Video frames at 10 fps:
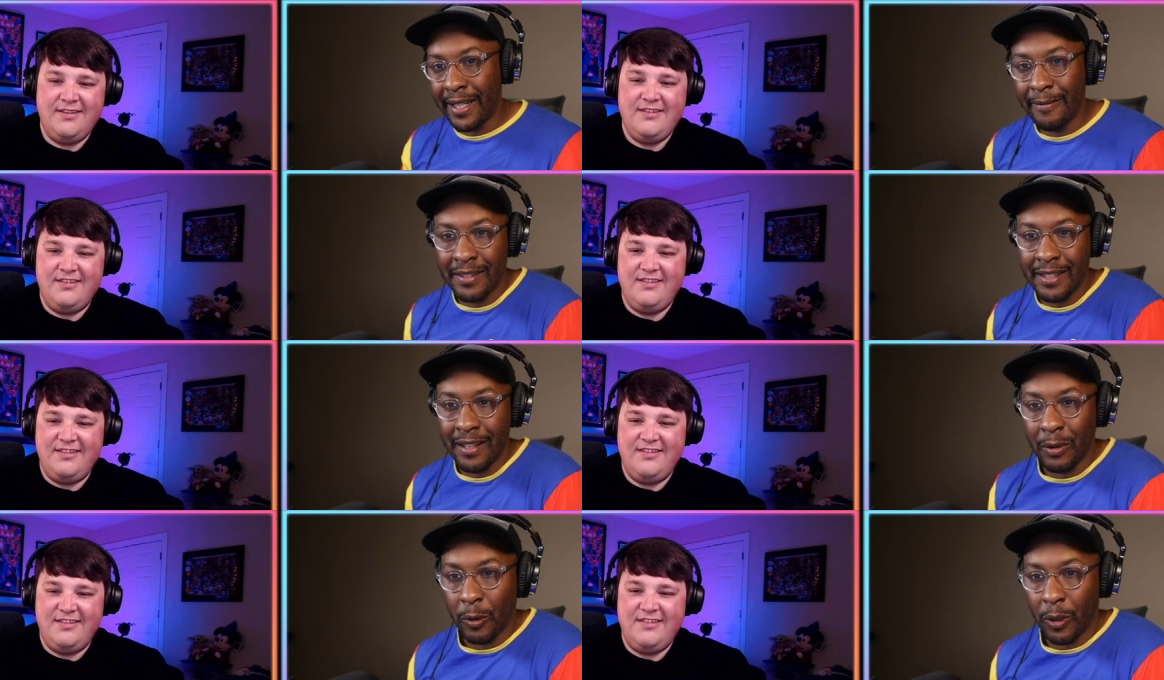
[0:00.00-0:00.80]
Speaker 1: it, and
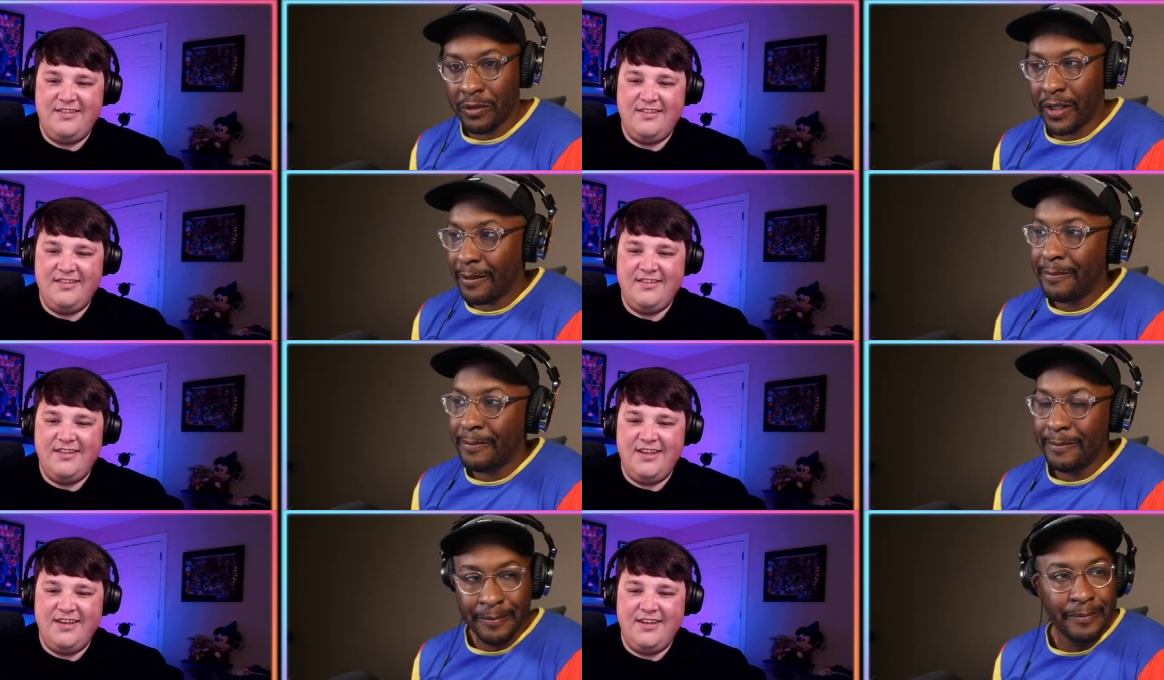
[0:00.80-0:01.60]
see if it works for you.
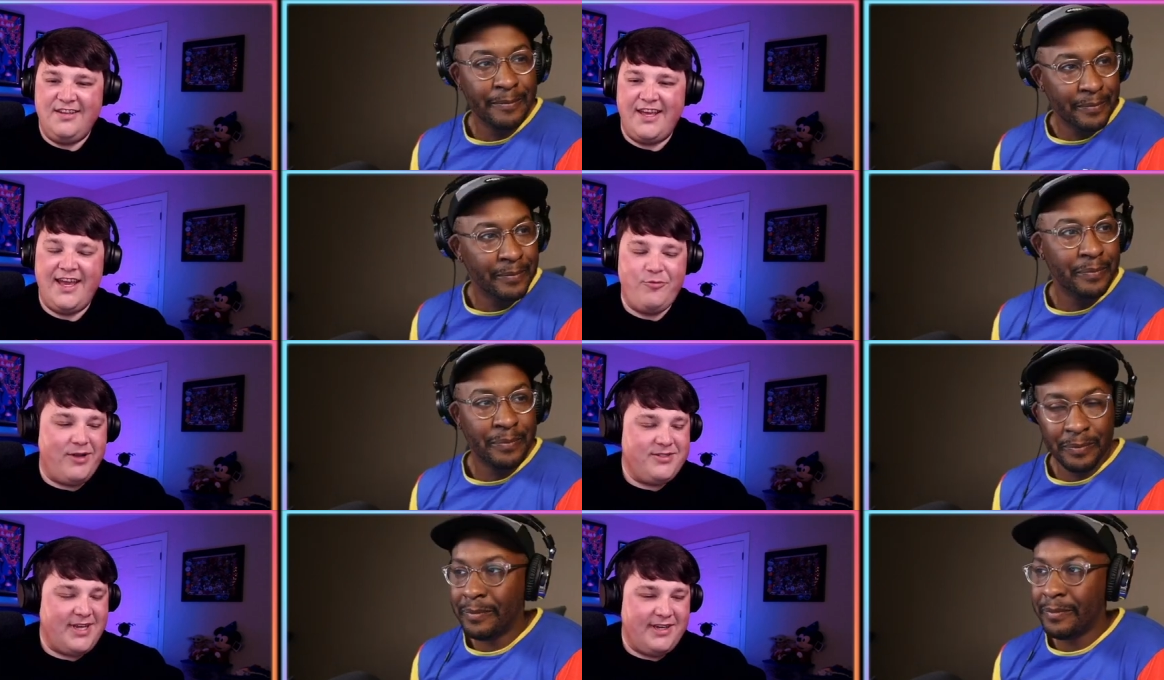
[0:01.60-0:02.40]
Speaker 2: Yeah,
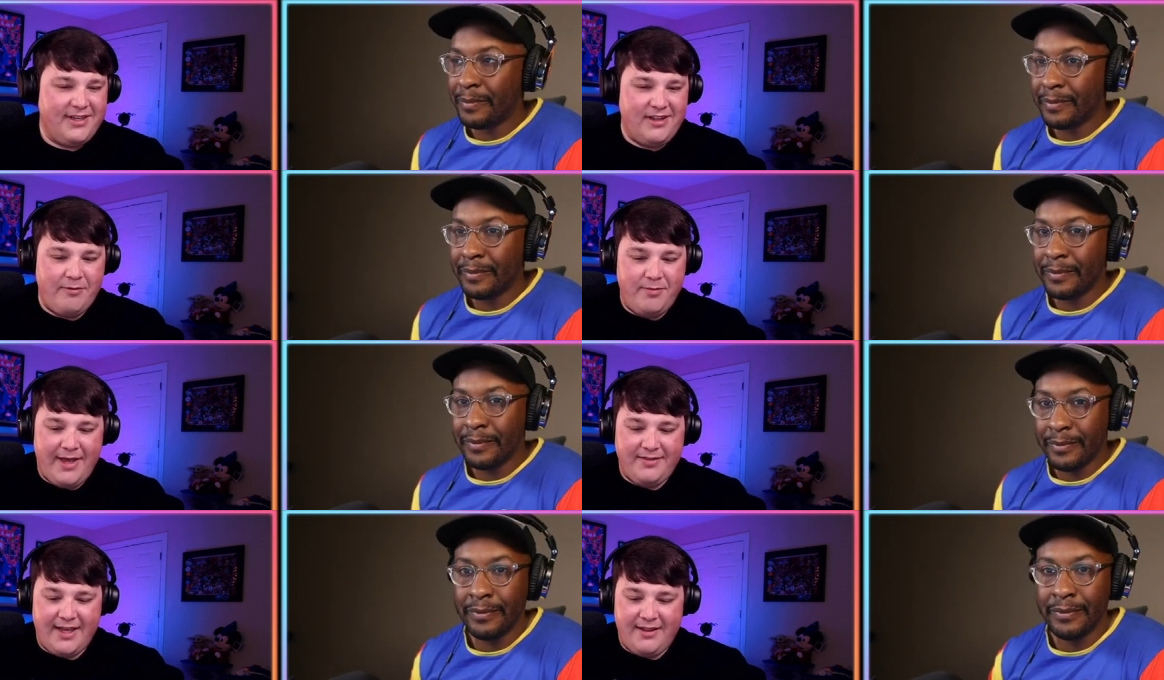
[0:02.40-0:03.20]
and when I was talking to
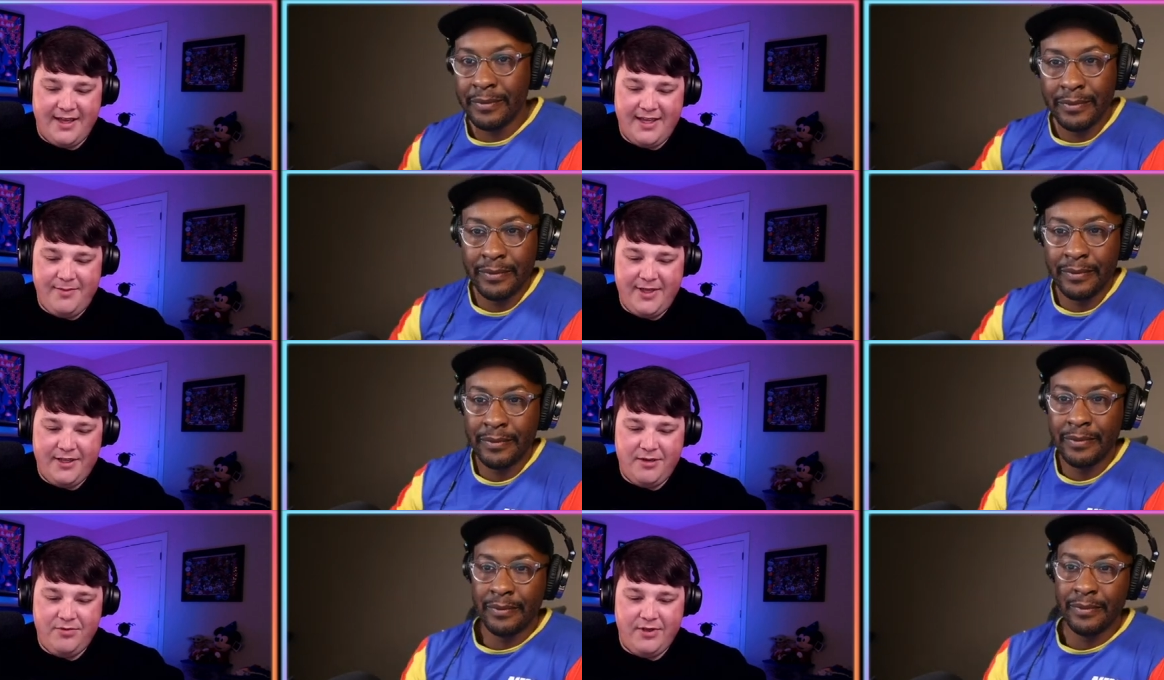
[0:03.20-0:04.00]
Gleb about that, like he
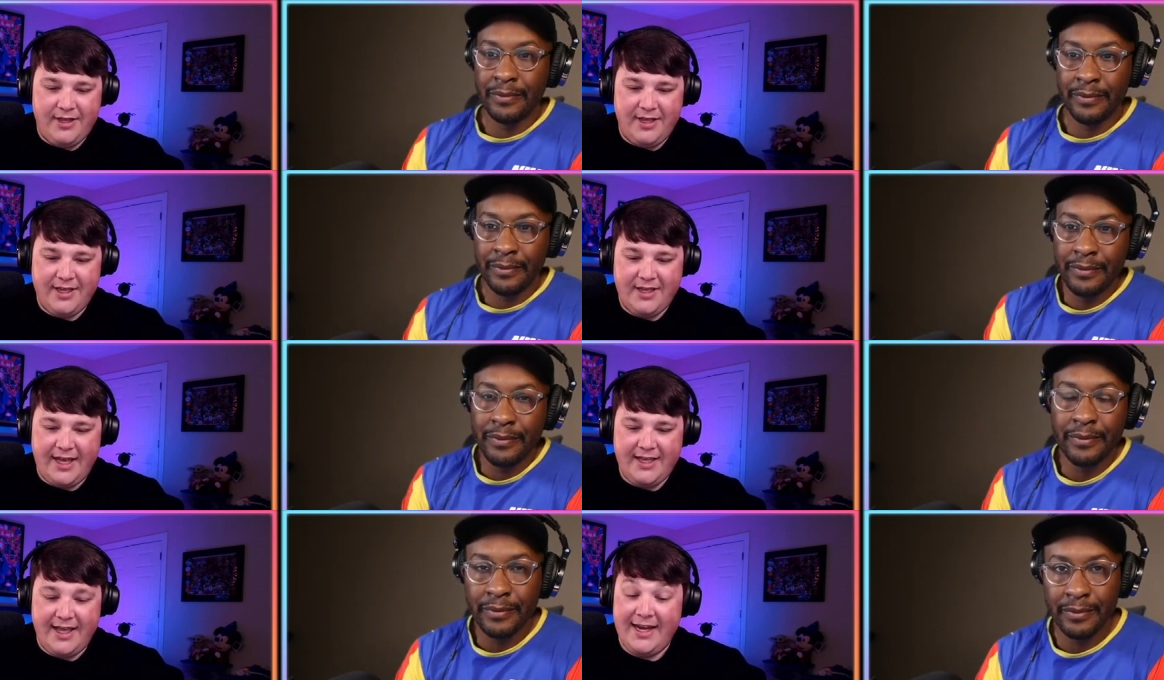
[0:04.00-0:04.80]
made a good point.
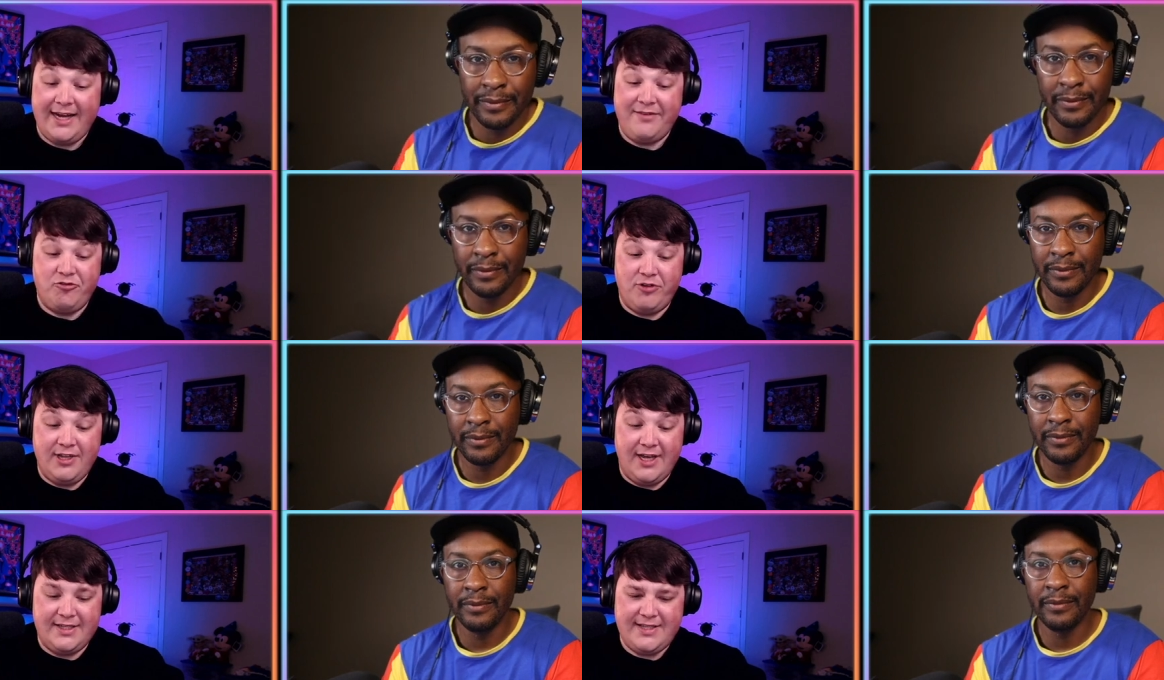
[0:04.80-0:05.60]
Like I and I
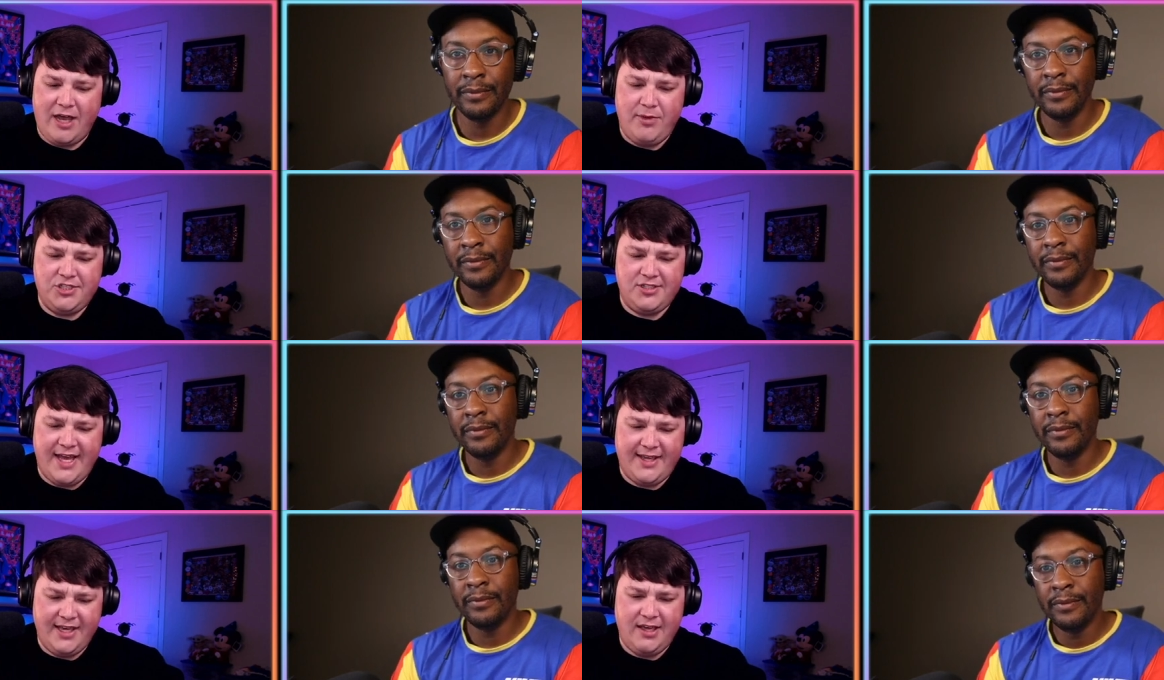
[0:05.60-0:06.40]
didn't realize how
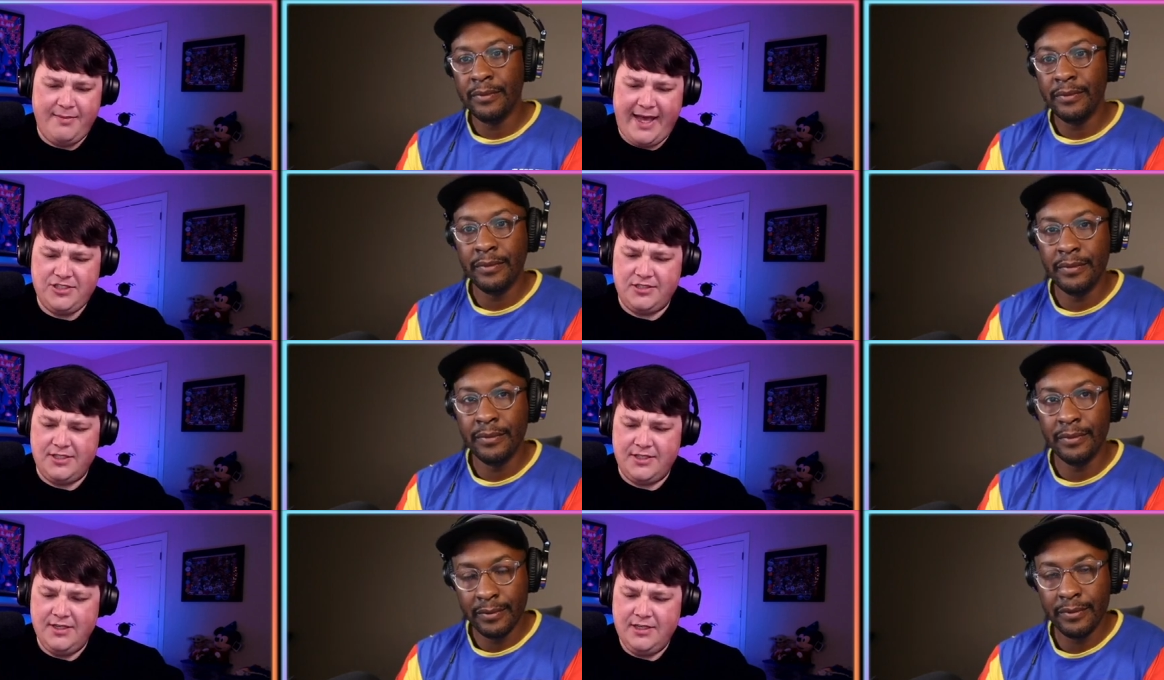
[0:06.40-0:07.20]
much that GitHub
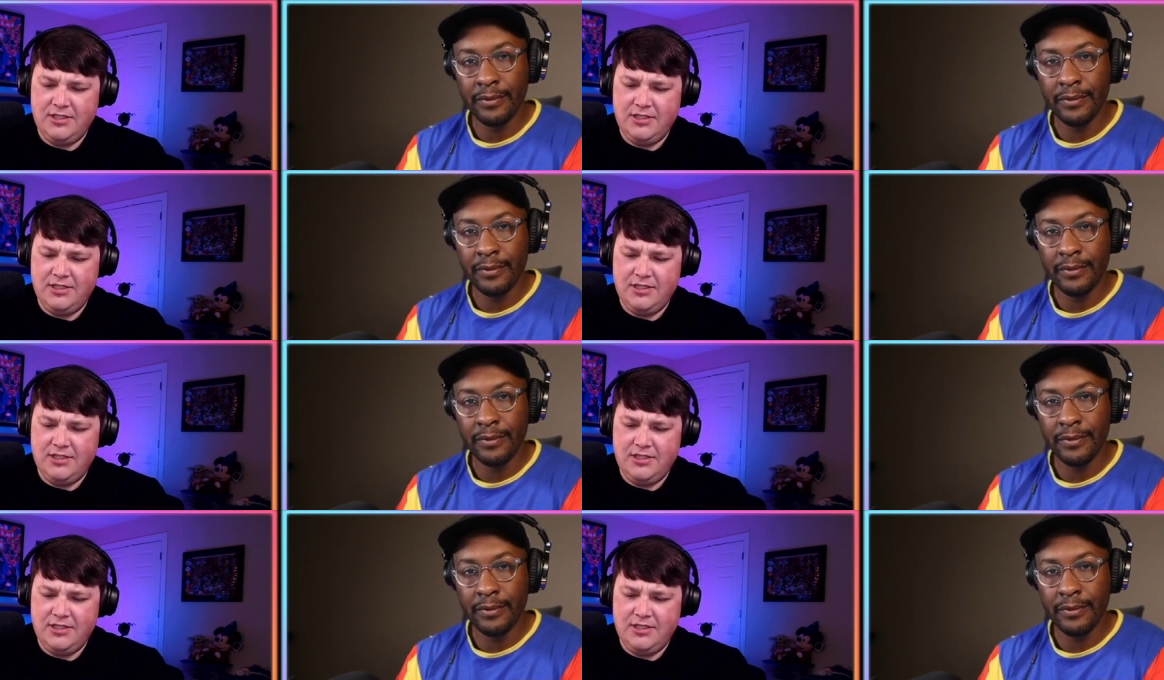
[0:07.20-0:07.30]
actually